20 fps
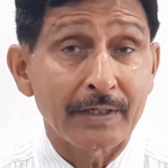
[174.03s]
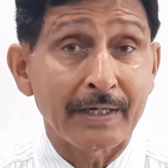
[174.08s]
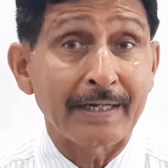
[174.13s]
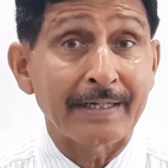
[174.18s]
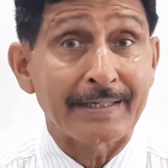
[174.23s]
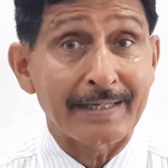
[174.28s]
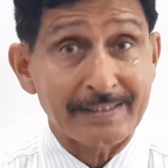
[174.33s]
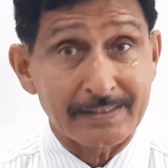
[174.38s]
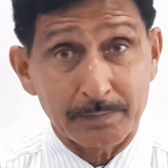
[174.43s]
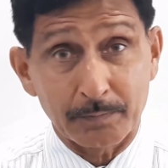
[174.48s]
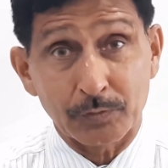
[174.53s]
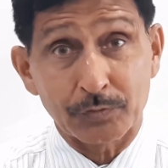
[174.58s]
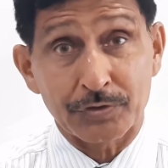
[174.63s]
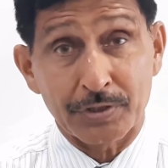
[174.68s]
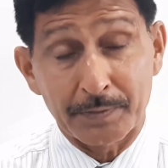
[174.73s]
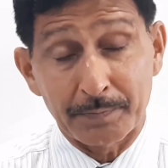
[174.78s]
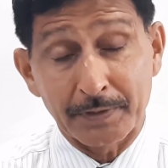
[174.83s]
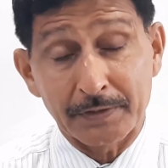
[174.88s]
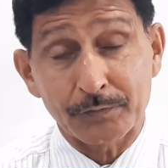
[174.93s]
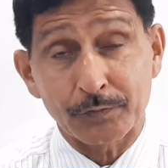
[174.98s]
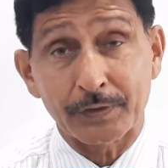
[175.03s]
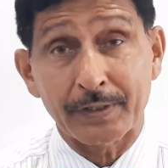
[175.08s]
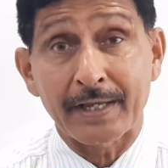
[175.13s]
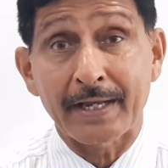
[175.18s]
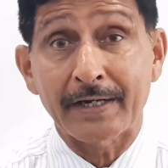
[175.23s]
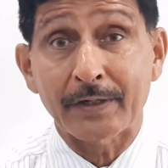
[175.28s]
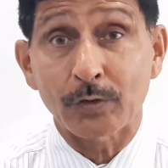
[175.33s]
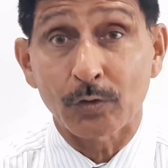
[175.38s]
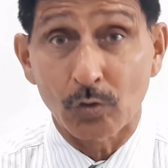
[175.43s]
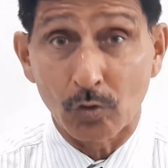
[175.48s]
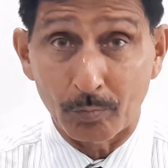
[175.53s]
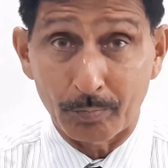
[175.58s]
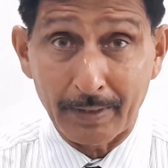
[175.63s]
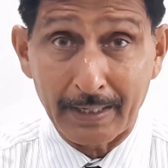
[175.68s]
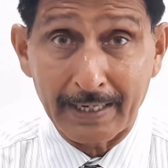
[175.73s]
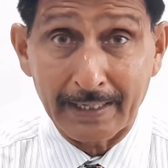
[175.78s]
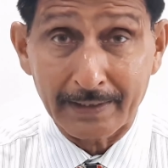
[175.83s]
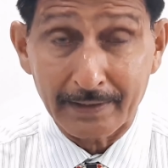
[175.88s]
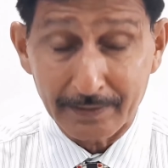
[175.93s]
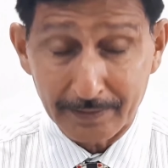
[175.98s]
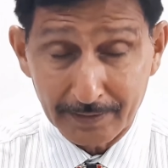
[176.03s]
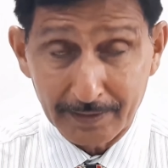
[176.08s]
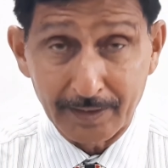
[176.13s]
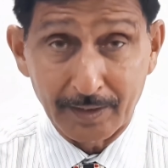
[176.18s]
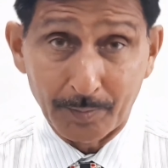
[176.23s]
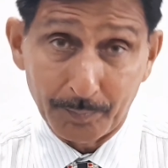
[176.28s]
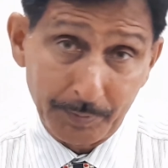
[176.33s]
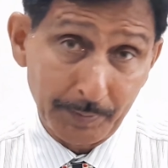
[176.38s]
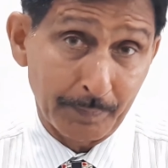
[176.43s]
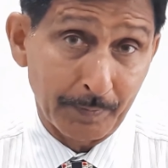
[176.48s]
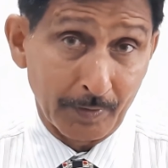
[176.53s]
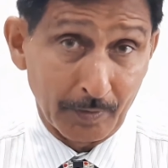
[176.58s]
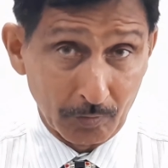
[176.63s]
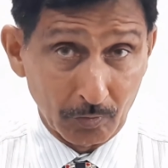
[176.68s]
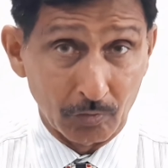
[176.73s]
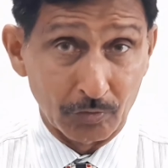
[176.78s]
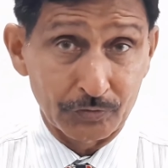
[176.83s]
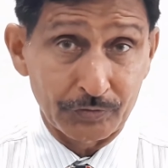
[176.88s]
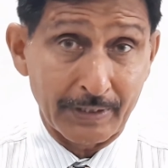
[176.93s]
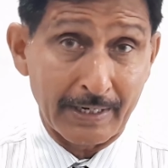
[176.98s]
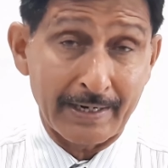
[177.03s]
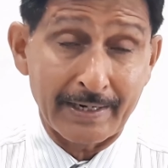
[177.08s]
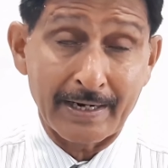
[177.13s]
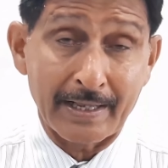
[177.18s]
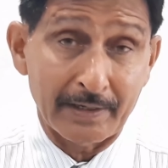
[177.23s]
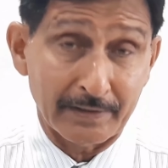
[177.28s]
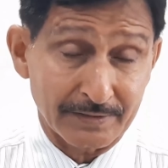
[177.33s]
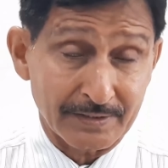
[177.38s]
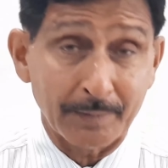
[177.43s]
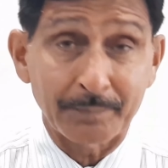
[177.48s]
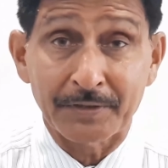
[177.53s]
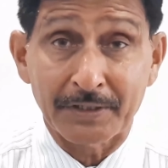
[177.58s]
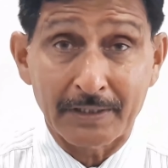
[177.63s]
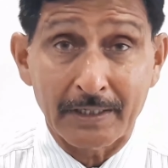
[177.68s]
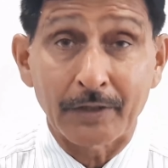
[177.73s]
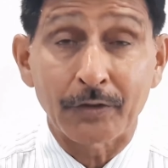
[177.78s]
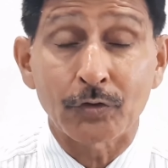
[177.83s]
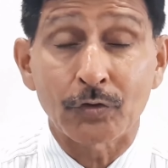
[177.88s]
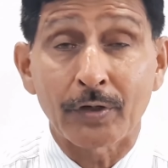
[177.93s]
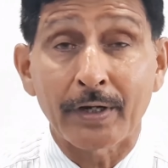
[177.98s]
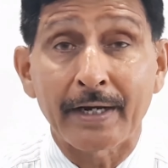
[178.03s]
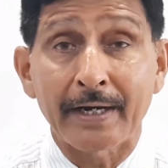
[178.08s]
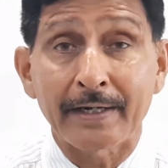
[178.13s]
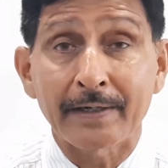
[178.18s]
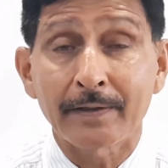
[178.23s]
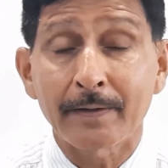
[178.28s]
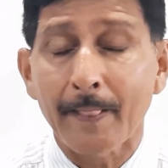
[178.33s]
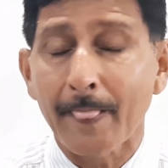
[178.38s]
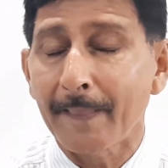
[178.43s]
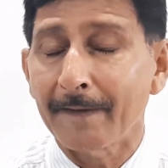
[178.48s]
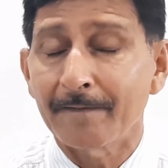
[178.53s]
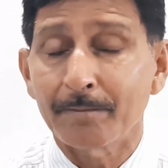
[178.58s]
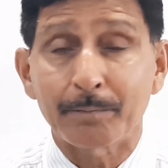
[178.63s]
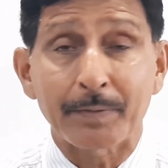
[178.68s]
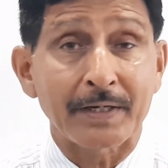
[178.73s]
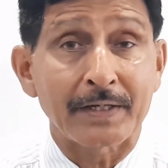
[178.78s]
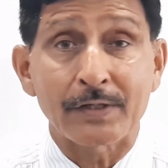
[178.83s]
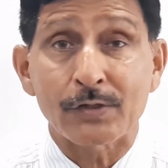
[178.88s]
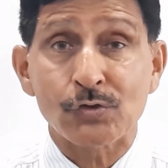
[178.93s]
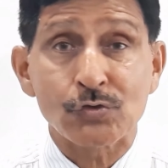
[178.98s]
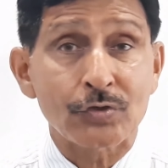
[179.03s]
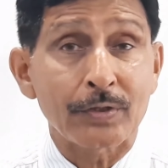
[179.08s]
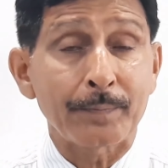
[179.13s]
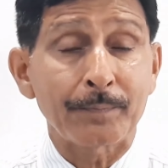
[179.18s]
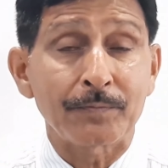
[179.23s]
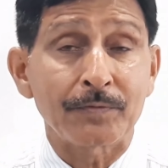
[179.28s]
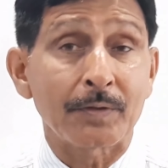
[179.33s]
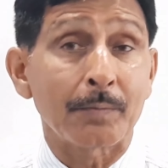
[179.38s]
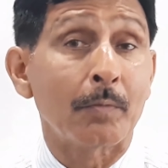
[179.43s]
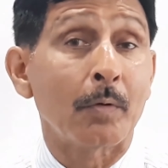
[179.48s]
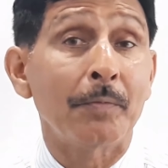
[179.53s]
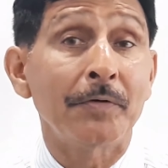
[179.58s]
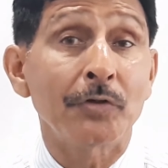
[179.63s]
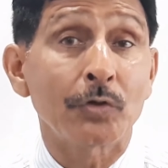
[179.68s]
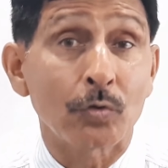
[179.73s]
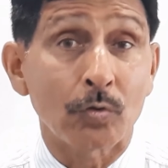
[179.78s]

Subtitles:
it takes about 3 months for the hair to grow back. People know you had something done to your head, but in a strip, the moment you